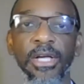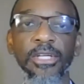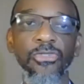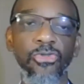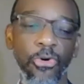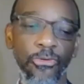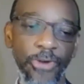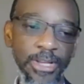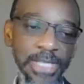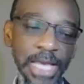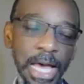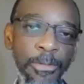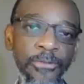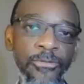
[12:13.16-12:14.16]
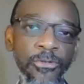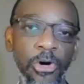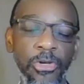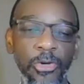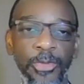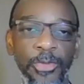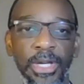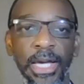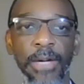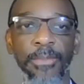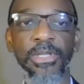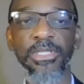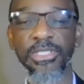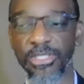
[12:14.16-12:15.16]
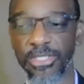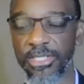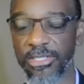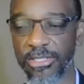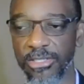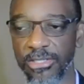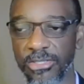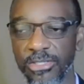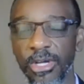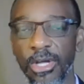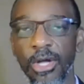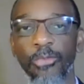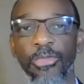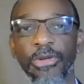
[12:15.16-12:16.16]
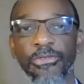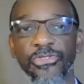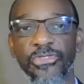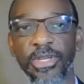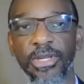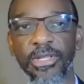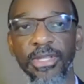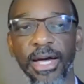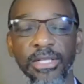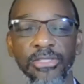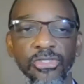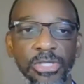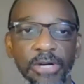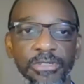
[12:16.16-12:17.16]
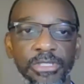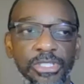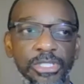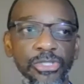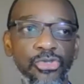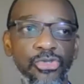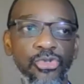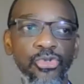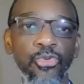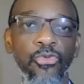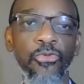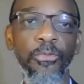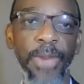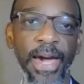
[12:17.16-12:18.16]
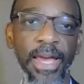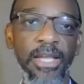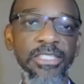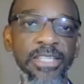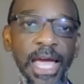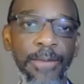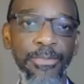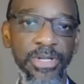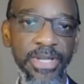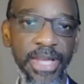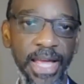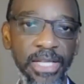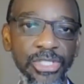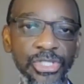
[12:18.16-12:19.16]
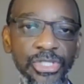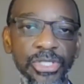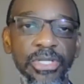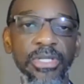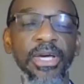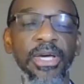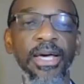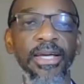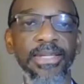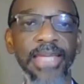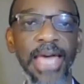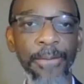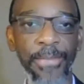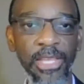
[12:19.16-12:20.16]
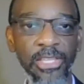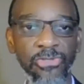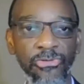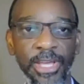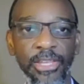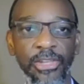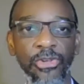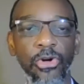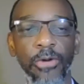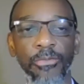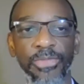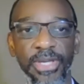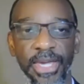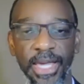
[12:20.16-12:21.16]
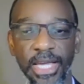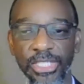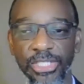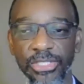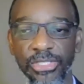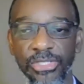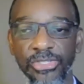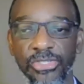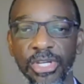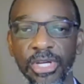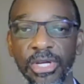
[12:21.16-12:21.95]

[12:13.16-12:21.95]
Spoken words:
So for example, non-communicable diseases, we have seen that services to manage hypertension, diabetes related complications